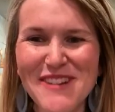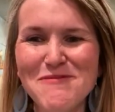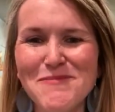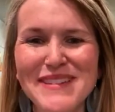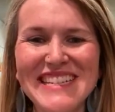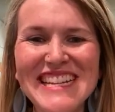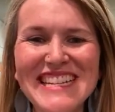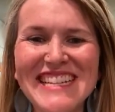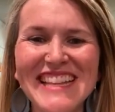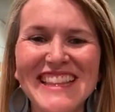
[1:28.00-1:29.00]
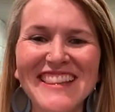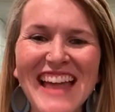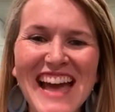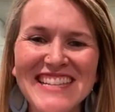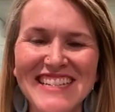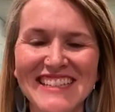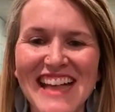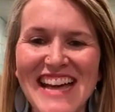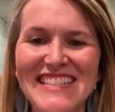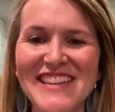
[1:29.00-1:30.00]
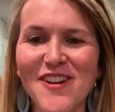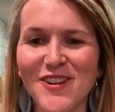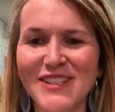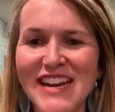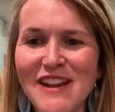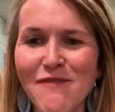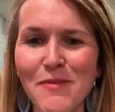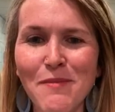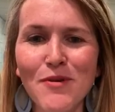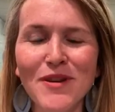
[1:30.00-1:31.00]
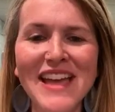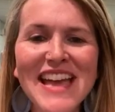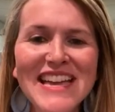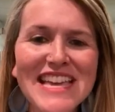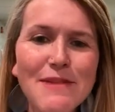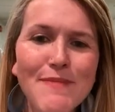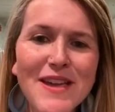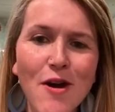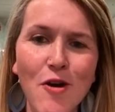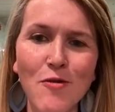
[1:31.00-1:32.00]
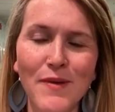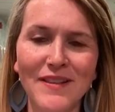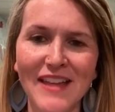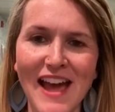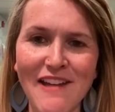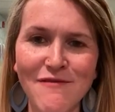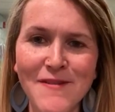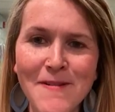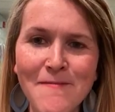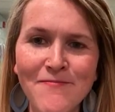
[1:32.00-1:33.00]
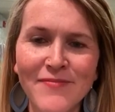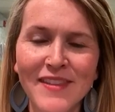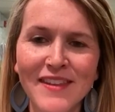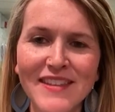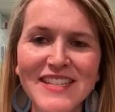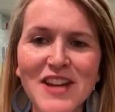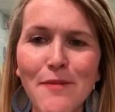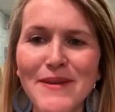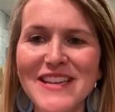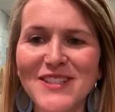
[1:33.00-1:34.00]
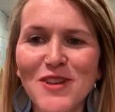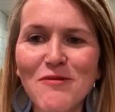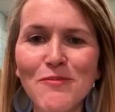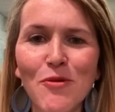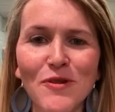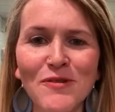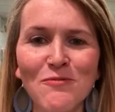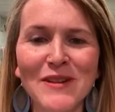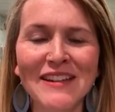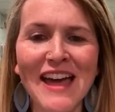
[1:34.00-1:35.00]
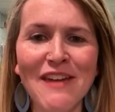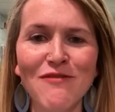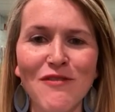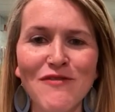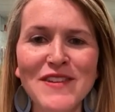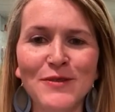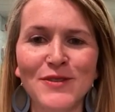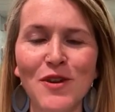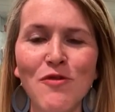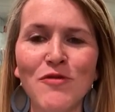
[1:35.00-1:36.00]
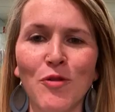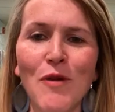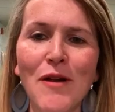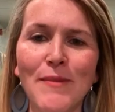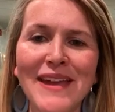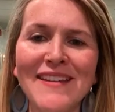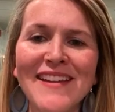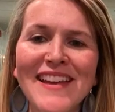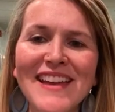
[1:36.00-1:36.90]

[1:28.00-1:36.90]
will be teaching the last class in our study from the book, Keeping Hope Alive. This topic is so important when life feels overwhelming.